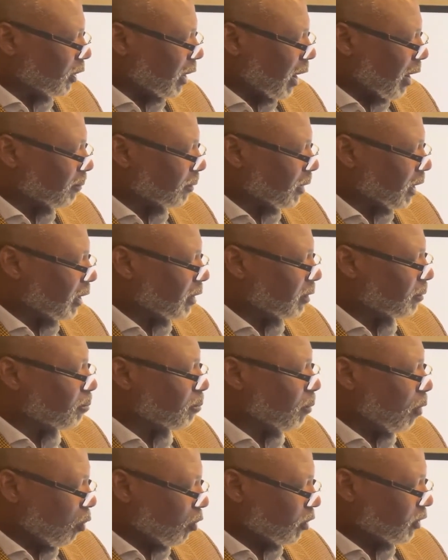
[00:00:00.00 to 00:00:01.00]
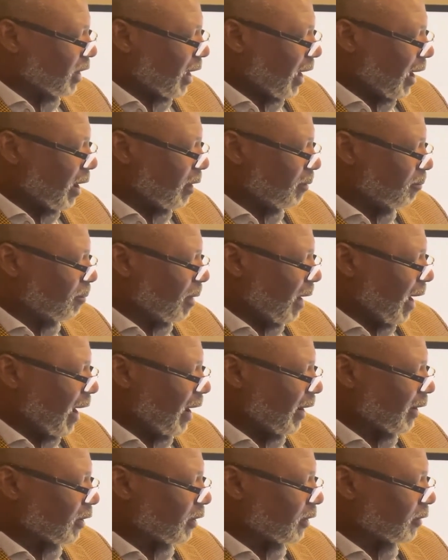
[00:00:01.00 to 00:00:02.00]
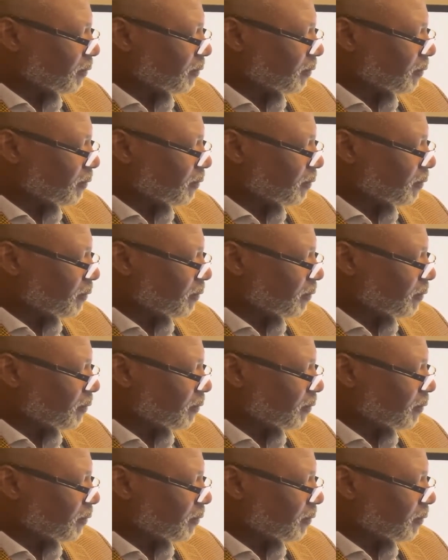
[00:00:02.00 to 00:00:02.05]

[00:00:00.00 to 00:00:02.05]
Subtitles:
getting more time back